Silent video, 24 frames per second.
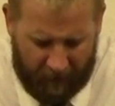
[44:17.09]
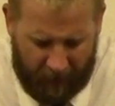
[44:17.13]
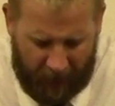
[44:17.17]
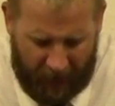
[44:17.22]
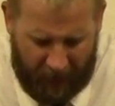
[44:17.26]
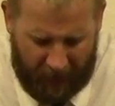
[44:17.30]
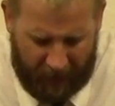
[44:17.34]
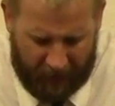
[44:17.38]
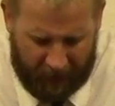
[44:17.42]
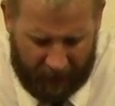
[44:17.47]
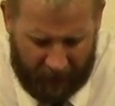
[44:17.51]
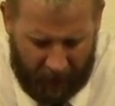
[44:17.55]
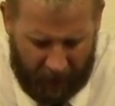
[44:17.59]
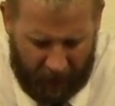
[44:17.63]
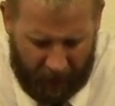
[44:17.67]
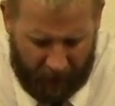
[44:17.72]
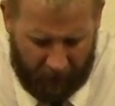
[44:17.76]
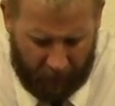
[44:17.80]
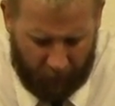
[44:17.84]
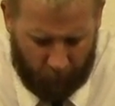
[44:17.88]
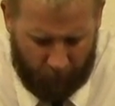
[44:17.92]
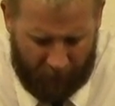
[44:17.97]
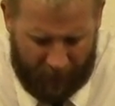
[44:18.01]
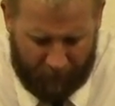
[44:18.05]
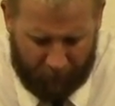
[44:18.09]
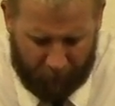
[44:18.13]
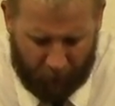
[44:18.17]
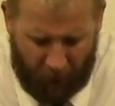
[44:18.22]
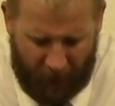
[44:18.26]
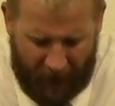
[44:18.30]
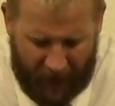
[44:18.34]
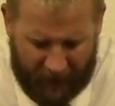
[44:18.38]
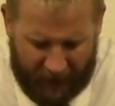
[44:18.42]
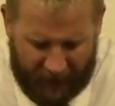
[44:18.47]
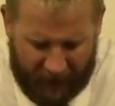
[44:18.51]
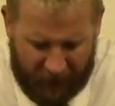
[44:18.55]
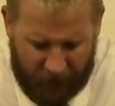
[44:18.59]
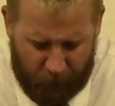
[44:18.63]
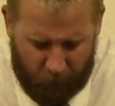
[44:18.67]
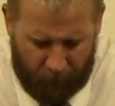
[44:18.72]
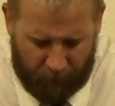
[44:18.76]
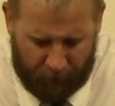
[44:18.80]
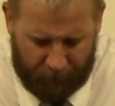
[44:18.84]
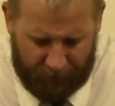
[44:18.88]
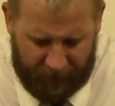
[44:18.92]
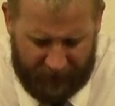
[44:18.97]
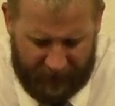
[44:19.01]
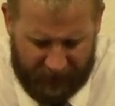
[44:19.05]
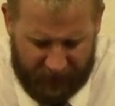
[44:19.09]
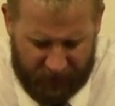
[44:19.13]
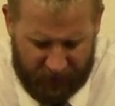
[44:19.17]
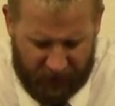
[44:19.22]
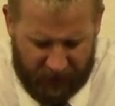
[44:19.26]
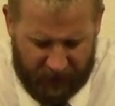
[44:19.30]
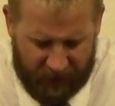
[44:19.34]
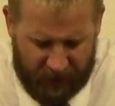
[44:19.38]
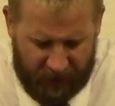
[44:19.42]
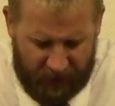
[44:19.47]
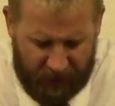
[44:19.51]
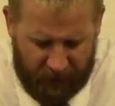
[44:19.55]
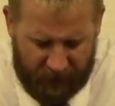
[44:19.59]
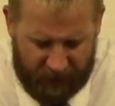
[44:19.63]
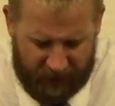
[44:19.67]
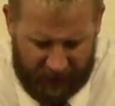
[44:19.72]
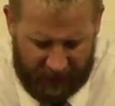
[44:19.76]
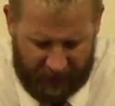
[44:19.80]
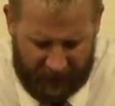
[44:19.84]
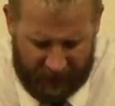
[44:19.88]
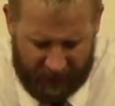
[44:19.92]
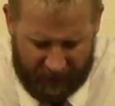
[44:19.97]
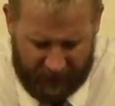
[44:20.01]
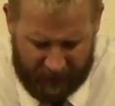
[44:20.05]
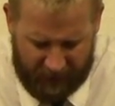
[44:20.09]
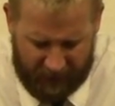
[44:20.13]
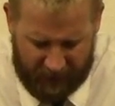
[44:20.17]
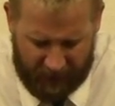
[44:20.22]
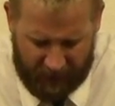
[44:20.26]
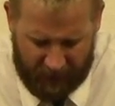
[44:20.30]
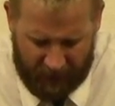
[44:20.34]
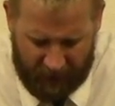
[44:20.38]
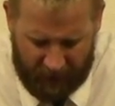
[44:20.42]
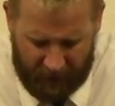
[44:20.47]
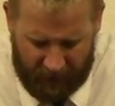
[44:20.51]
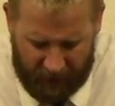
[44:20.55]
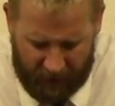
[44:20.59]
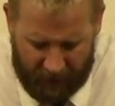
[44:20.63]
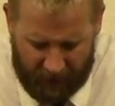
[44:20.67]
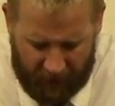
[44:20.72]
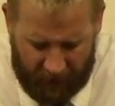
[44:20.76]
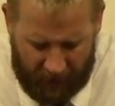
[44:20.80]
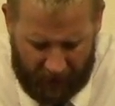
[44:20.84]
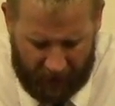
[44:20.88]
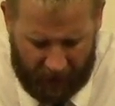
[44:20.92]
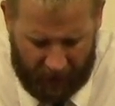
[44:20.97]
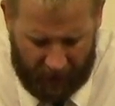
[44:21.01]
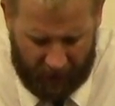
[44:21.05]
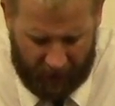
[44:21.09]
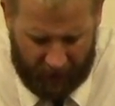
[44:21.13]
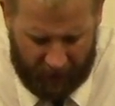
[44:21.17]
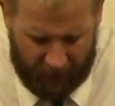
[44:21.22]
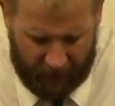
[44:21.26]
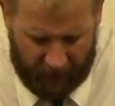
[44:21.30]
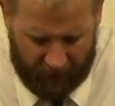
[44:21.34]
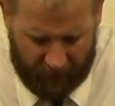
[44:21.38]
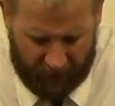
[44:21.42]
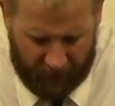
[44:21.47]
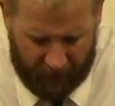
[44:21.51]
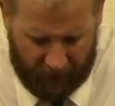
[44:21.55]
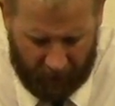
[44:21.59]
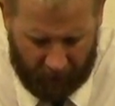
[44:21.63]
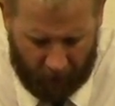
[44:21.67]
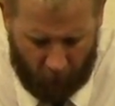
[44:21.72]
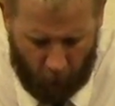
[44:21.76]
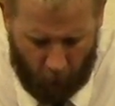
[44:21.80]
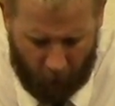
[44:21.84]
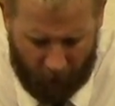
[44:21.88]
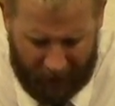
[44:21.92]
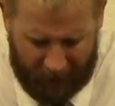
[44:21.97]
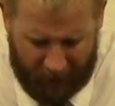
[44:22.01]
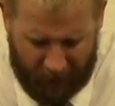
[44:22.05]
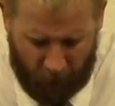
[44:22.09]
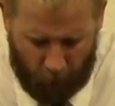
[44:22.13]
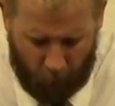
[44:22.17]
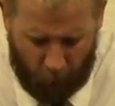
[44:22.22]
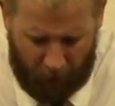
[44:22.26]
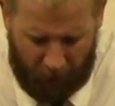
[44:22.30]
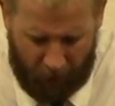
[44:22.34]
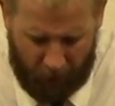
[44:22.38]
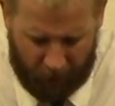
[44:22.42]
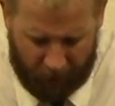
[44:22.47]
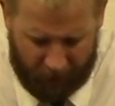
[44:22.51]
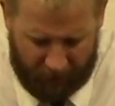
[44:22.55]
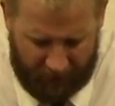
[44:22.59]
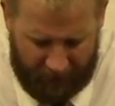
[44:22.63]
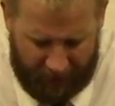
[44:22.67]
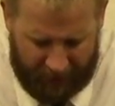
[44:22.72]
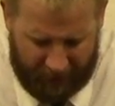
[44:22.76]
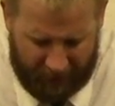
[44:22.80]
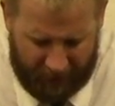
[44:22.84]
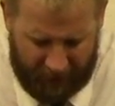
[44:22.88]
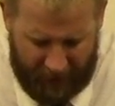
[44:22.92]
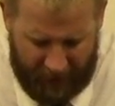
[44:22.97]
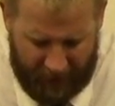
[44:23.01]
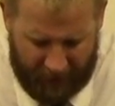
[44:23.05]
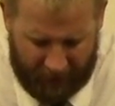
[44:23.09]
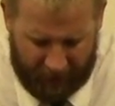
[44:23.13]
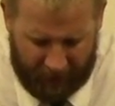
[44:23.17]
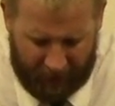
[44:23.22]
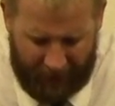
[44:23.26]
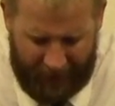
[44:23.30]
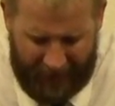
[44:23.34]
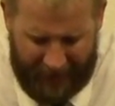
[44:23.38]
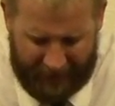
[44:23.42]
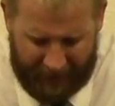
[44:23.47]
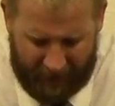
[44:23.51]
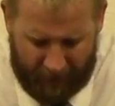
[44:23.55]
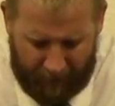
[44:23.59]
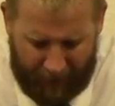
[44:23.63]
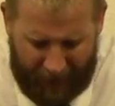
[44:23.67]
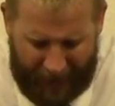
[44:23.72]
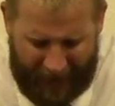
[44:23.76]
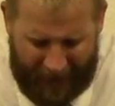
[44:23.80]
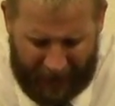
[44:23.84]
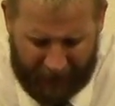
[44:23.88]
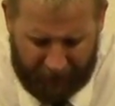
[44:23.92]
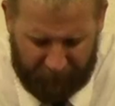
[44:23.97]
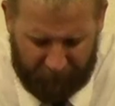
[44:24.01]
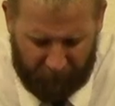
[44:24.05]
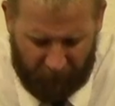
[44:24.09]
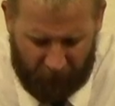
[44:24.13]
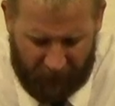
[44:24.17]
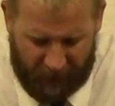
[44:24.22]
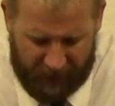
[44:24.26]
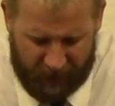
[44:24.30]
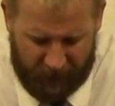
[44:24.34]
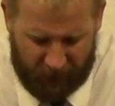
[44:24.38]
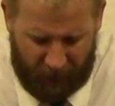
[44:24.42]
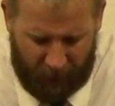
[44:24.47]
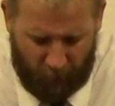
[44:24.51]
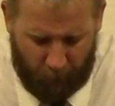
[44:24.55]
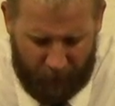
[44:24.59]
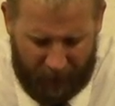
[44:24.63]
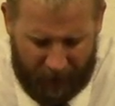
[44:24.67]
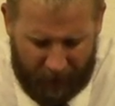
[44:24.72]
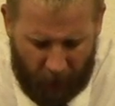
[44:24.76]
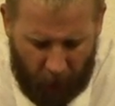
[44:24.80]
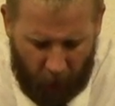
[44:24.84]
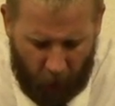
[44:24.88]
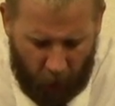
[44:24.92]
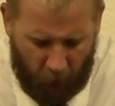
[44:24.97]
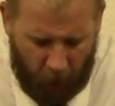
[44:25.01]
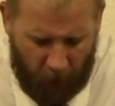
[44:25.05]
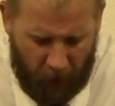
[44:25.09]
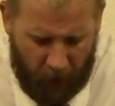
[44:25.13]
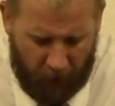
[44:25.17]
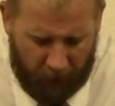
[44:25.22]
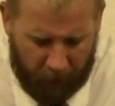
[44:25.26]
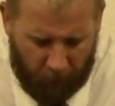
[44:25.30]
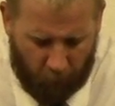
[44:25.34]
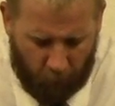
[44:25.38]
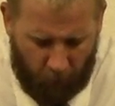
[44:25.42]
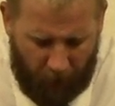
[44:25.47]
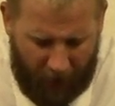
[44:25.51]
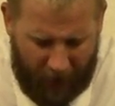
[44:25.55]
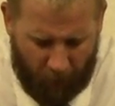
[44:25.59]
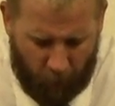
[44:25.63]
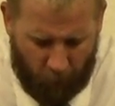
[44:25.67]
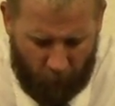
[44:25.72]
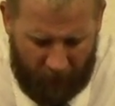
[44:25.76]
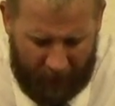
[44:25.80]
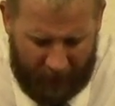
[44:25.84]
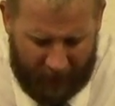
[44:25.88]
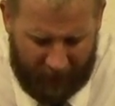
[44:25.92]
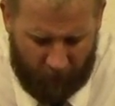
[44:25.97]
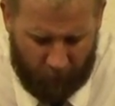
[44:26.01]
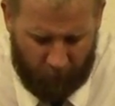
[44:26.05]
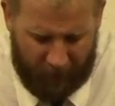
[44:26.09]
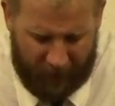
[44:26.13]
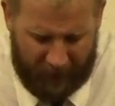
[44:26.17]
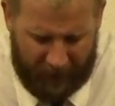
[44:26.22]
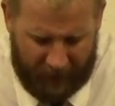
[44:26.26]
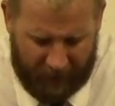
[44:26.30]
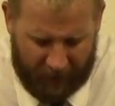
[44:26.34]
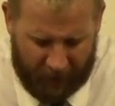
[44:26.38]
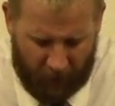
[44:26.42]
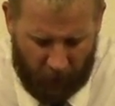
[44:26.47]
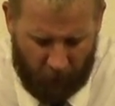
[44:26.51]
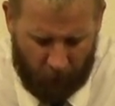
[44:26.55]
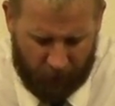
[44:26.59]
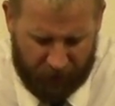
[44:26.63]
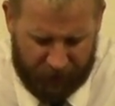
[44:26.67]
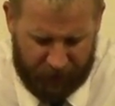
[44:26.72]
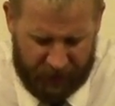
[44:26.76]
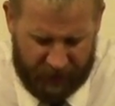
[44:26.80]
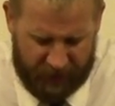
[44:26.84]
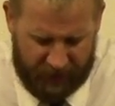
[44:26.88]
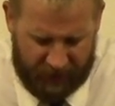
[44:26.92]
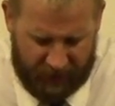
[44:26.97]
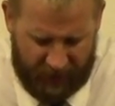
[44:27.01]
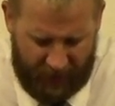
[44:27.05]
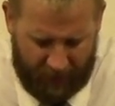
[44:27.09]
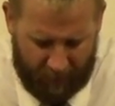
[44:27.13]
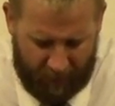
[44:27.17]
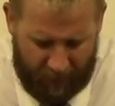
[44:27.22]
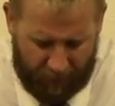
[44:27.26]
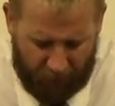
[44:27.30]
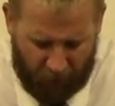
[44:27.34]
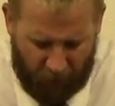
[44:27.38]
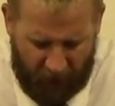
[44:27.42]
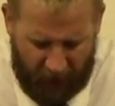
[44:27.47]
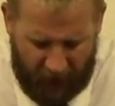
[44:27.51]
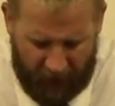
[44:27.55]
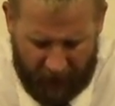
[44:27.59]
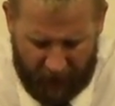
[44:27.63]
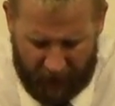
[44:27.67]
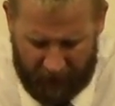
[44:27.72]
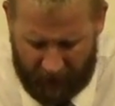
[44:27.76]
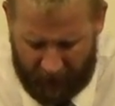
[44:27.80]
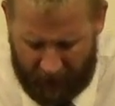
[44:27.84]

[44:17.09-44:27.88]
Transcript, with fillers: And uh, we pray that you would please just use us uh, according to your will and, and, and light the path for us so that we know the right way that we need to go. In Jesus' name we pray.